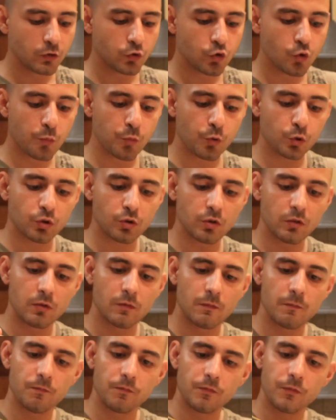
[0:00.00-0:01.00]
You put
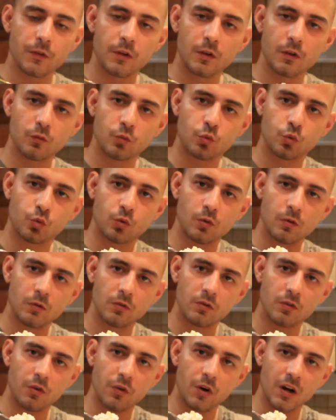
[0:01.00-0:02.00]

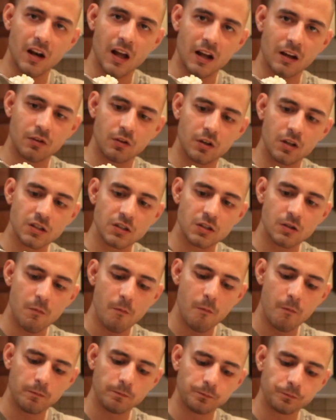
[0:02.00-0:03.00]
3 like this
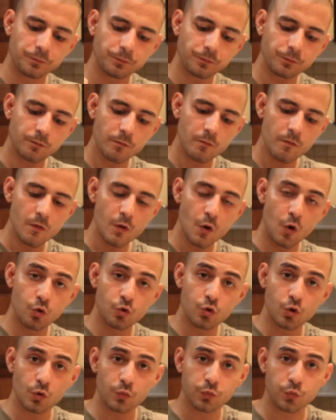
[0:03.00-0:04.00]

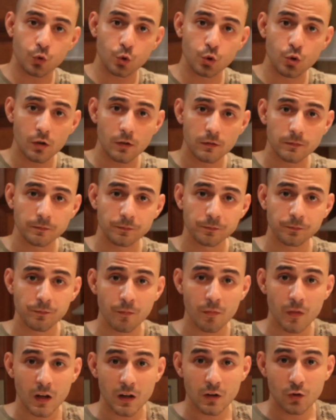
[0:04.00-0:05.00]
on your food.
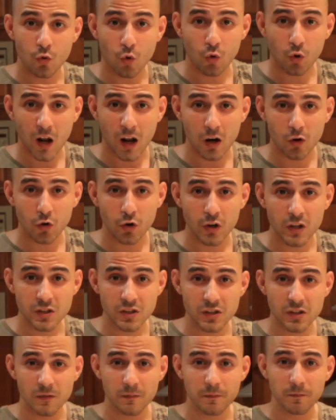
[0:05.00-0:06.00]
No
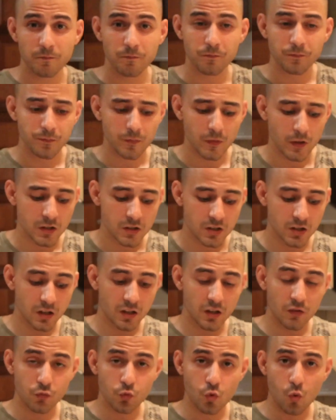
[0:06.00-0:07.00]
calories, to
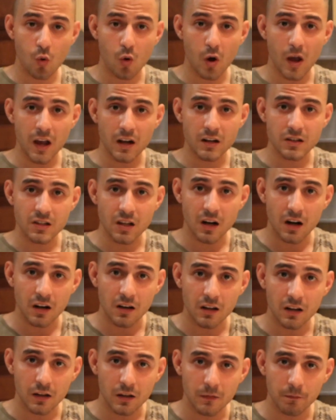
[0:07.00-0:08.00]
give you
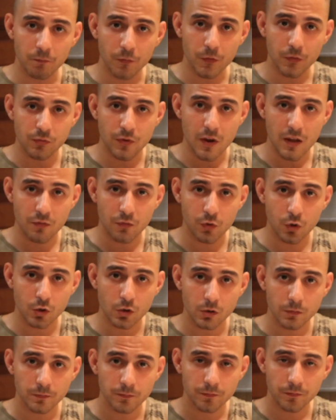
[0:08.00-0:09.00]
extra
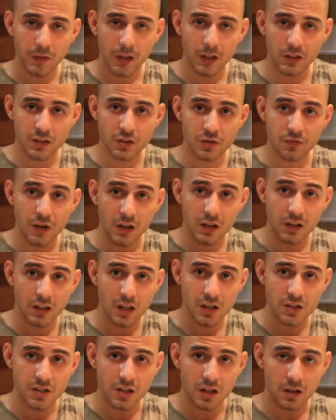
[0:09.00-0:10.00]
flavor, and it's very
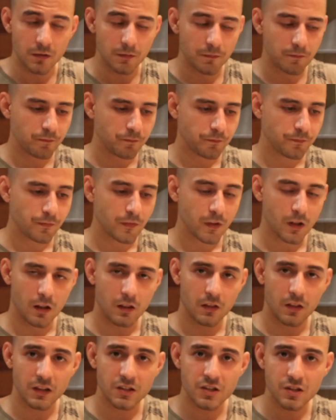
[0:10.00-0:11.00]
tasty.
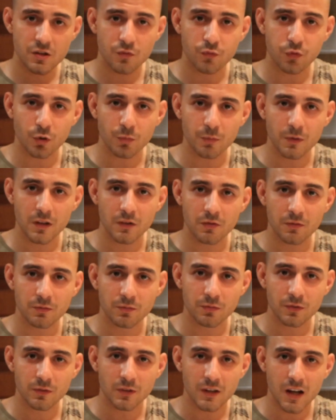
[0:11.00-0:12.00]
That's it for me,
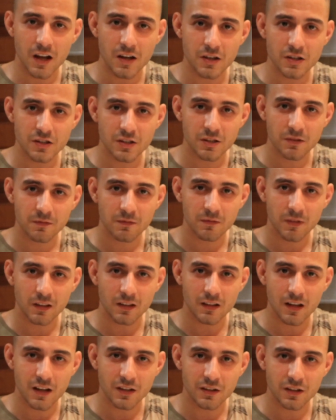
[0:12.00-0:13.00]
guys
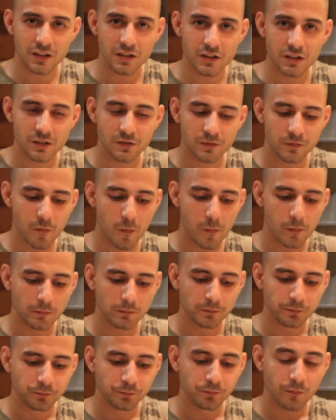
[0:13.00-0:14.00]
and ladies.
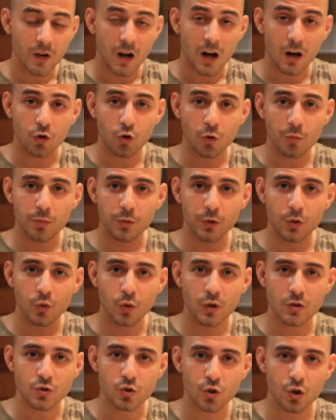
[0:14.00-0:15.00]
I hope you
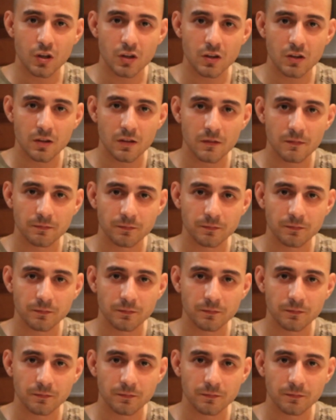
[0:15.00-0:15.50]
enjoy it.